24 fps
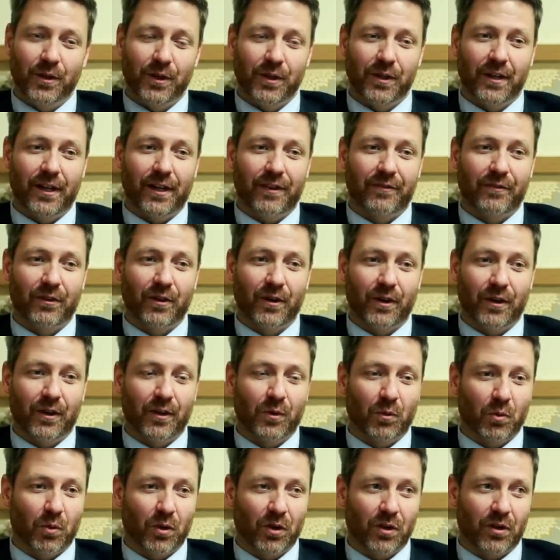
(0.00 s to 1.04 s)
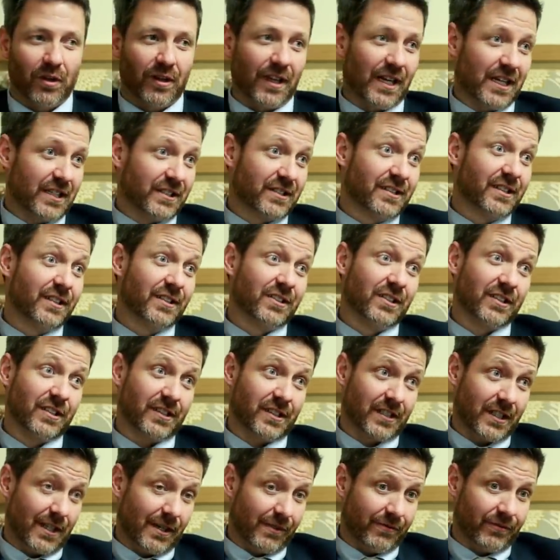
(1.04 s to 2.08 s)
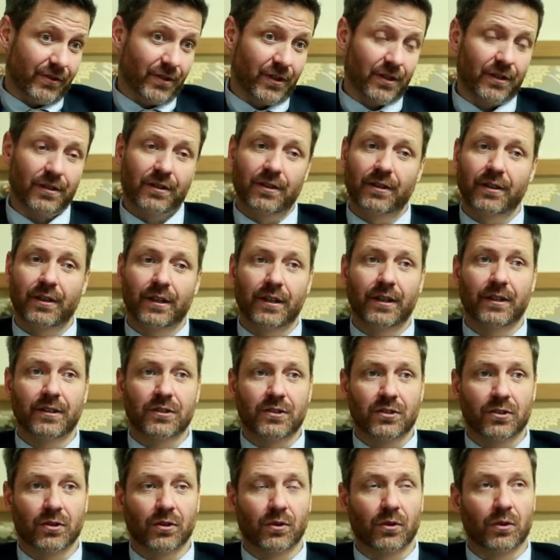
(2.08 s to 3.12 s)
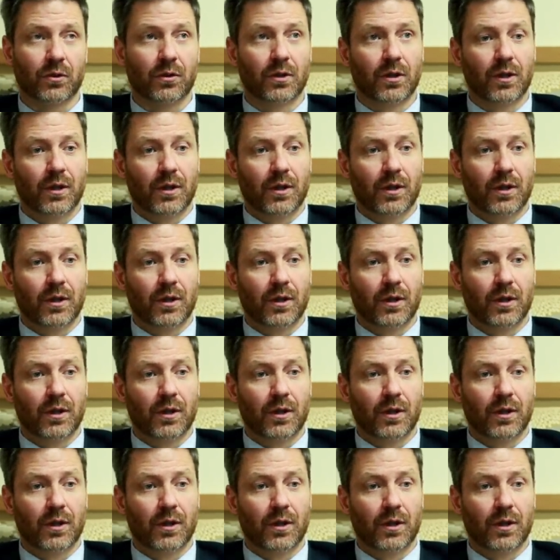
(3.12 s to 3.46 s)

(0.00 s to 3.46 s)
We have a, a world-class teaching staff here and so